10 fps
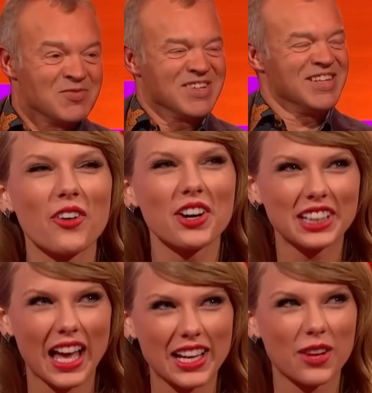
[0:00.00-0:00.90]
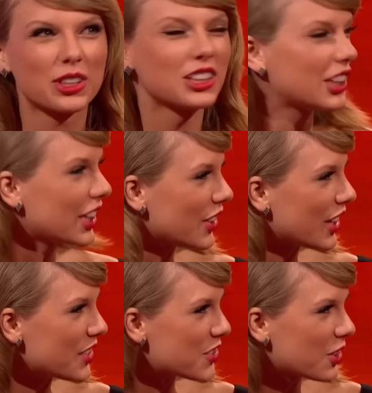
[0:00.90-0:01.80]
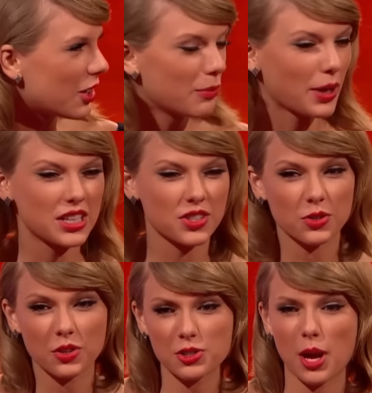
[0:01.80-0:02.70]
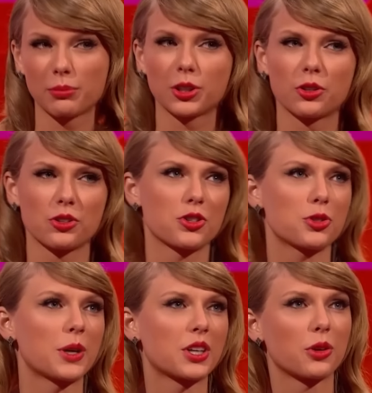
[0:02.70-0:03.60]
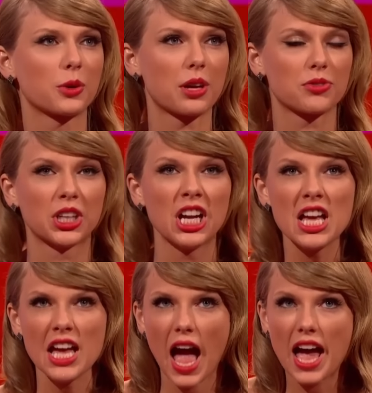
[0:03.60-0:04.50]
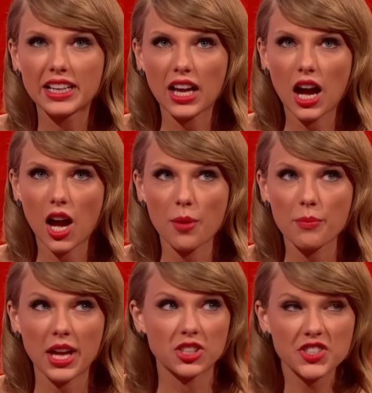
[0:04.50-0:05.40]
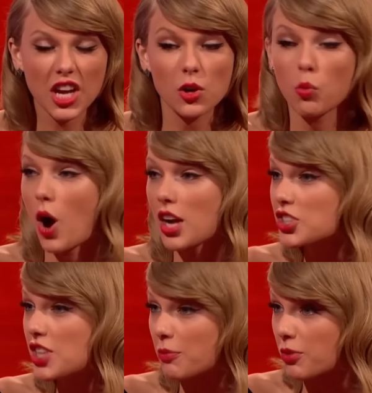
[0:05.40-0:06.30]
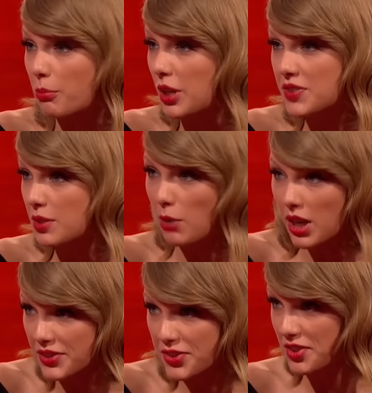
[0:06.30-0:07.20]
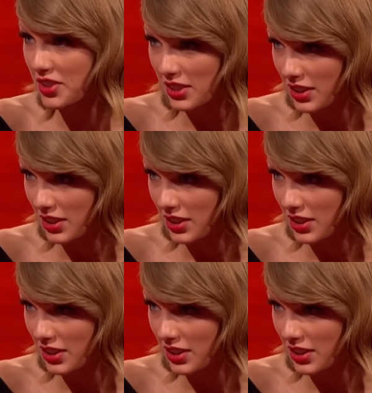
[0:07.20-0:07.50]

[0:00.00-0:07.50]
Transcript: I would go online. I would look at their Instagram pages or their Tumblr or their Twitter or whatever, and just kind of watch them for months and months.